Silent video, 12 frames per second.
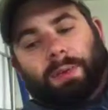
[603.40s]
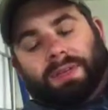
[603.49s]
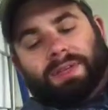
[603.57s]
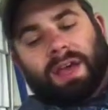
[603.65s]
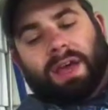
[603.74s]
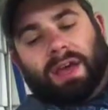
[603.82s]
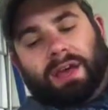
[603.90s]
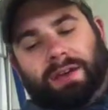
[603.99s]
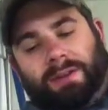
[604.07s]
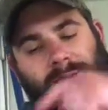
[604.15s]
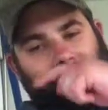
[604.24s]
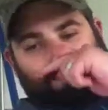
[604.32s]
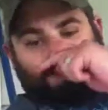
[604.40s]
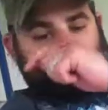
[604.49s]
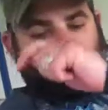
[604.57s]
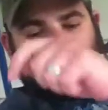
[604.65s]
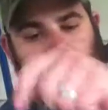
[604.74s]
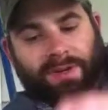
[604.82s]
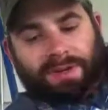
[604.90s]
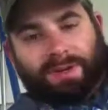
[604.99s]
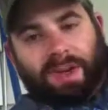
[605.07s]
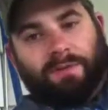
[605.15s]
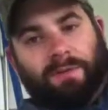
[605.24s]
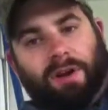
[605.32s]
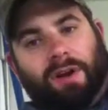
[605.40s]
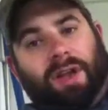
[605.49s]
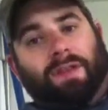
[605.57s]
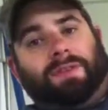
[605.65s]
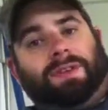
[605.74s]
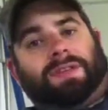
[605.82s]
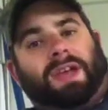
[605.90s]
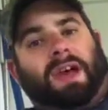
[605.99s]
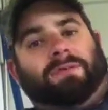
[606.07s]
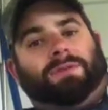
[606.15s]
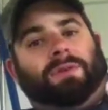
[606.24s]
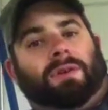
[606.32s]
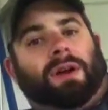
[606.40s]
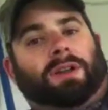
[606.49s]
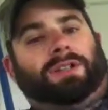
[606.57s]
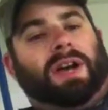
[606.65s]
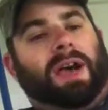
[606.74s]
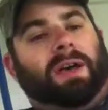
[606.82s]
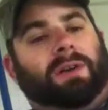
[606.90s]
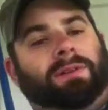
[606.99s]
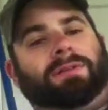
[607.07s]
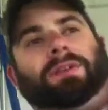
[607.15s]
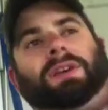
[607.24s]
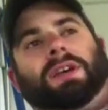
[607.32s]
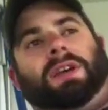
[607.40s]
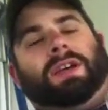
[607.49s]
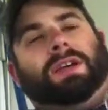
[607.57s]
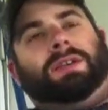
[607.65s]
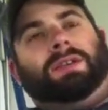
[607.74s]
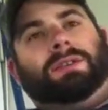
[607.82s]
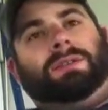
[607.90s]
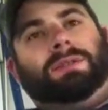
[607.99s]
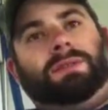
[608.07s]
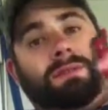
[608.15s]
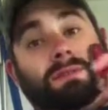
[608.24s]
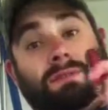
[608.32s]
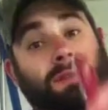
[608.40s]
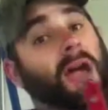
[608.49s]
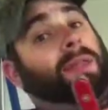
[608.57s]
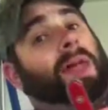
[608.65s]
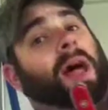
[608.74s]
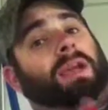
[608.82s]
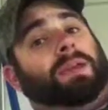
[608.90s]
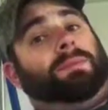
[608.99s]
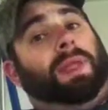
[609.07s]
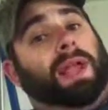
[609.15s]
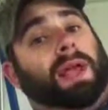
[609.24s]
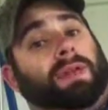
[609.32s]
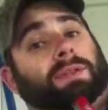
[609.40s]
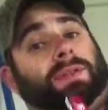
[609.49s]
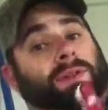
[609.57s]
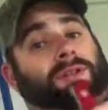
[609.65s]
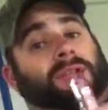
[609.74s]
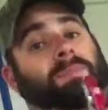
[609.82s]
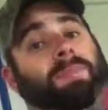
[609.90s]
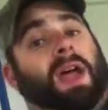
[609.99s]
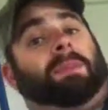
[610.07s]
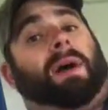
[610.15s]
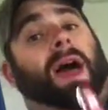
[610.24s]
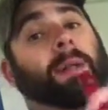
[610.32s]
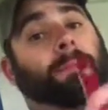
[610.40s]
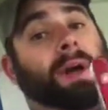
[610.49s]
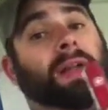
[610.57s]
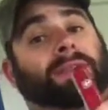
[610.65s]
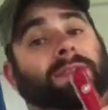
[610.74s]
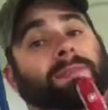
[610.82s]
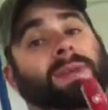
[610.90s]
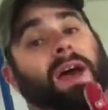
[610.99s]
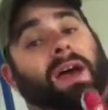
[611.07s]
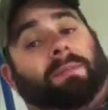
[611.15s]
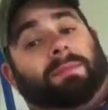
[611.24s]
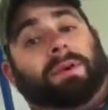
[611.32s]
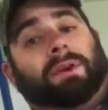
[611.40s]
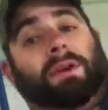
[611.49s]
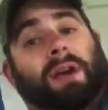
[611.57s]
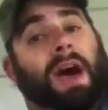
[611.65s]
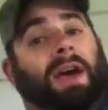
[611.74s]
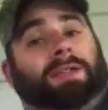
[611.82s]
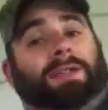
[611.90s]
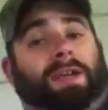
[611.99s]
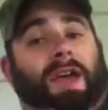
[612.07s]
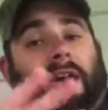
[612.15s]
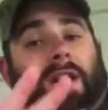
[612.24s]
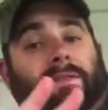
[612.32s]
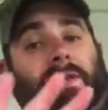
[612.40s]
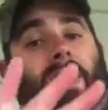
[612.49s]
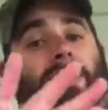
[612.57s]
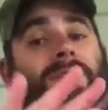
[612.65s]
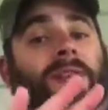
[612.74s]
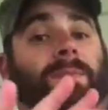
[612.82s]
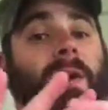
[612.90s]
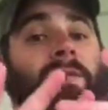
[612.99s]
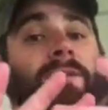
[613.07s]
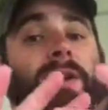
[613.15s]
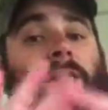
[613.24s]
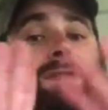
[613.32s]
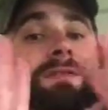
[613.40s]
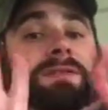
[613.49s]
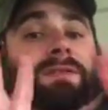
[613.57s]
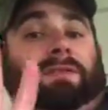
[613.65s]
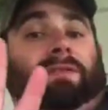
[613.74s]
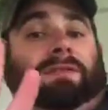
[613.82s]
I would say, if you're going to give this knife to a young child, is non-locking blade, so just keep that in mind. But at the same time, I still have all 10 of my fingers.